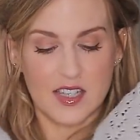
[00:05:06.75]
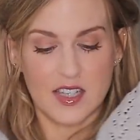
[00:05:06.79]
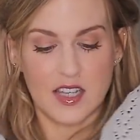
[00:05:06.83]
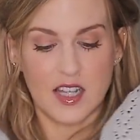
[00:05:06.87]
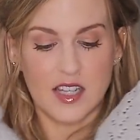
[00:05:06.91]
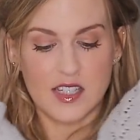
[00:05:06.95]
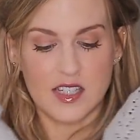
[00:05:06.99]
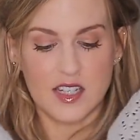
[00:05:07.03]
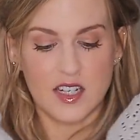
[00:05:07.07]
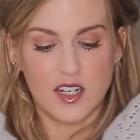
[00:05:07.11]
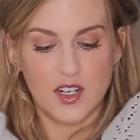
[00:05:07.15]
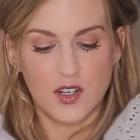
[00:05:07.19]

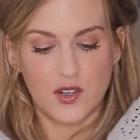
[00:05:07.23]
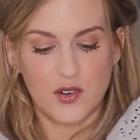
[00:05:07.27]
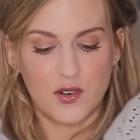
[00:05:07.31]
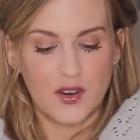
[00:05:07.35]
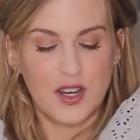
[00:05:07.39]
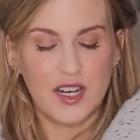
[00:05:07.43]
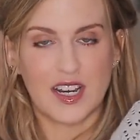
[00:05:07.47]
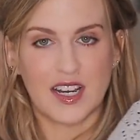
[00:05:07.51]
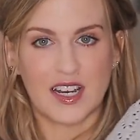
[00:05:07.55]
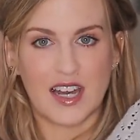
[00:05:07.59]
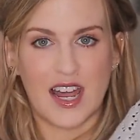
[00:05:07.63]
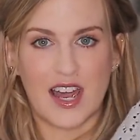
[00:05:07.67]
That's the new
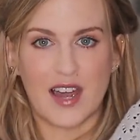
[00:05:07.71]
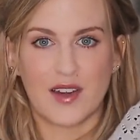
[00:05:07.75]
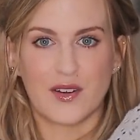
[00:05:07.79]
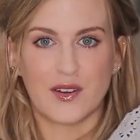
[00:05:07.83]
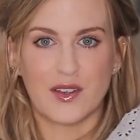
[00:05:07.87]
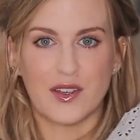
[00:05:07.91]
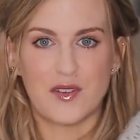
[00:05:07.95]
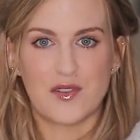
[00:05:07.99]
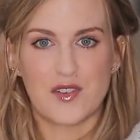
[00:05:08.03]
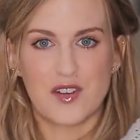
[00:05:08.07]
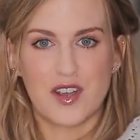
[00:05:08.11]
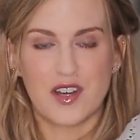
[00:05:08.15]
greeting now.
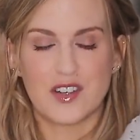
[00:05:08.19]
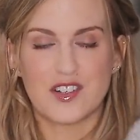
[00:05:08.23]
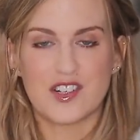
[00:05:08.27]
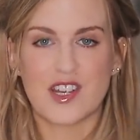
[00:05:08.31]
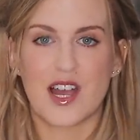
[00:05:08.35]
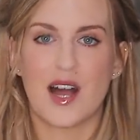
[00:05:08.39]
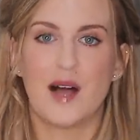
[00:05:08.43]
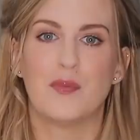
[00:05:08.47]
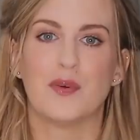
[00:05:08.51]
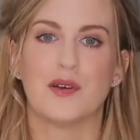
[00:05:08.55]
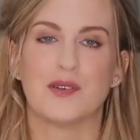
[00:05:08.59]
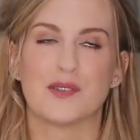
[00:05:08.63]
You touch
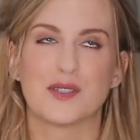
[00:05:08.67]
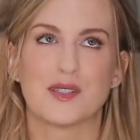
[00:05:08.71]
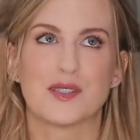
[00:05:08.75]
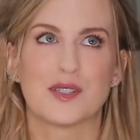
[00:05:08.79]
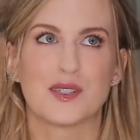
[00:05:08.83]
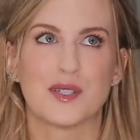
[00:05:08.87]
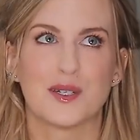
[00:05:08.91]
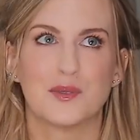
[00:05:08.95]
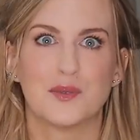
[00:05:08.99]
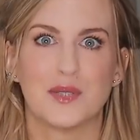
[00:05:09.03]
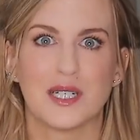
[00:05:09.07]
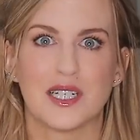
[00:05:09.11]
elbows.
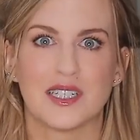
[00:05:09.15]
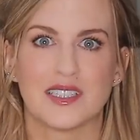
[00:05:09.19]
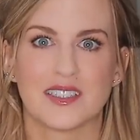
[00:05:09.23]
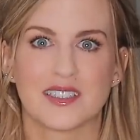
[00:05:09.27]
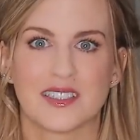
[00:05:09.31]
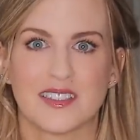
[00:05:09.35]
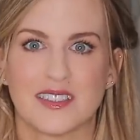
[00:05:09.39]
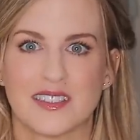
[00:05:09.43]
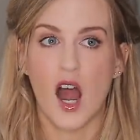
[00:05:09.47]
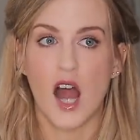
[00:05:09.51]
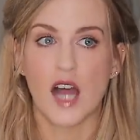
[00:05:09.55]
It's so weird.